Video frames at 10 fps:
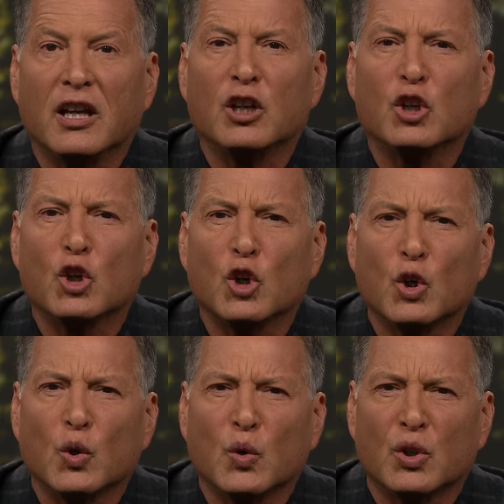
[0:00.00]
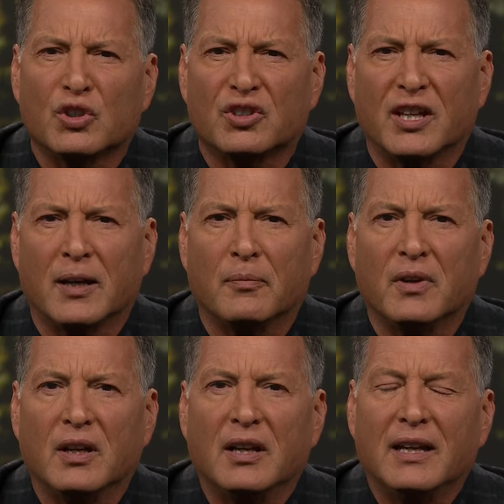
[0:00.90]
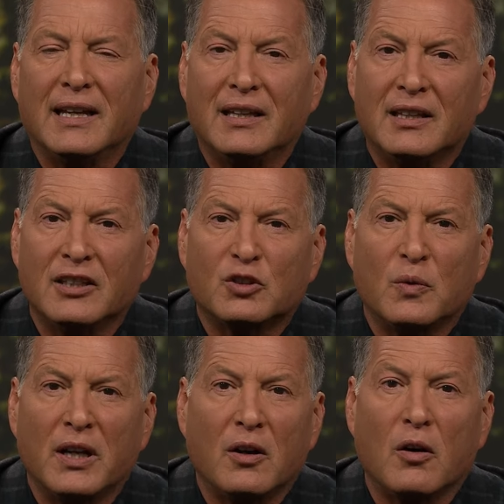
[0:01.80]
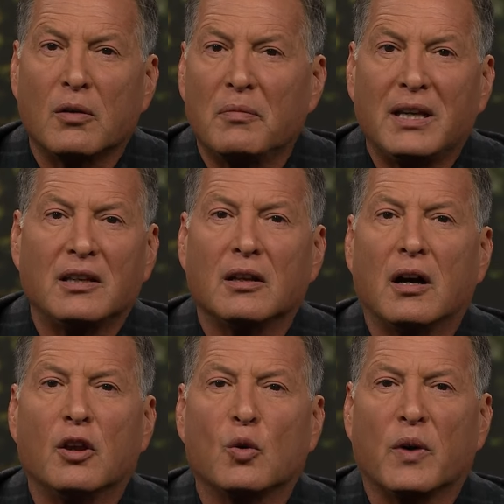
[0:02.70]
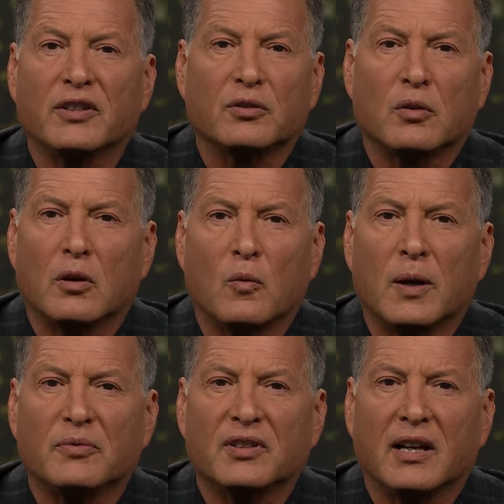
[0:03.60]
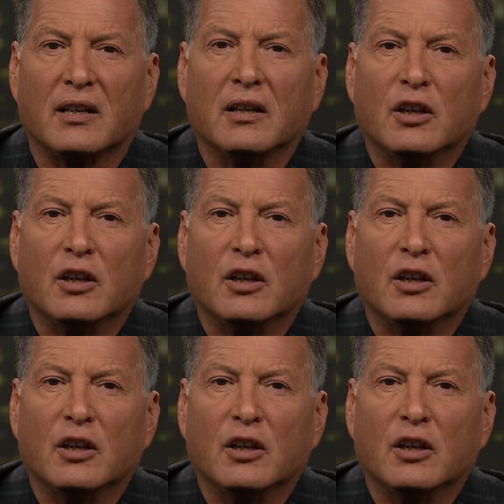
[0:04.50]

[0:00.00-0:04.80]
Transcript: Encourage them in this way or in many other ways that are on our website.